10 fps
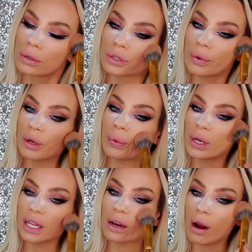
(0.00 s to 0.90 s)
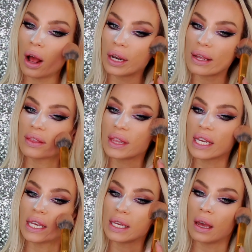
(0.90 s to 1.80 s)
So when you put it here on
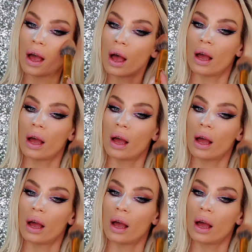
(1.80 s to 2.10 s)
the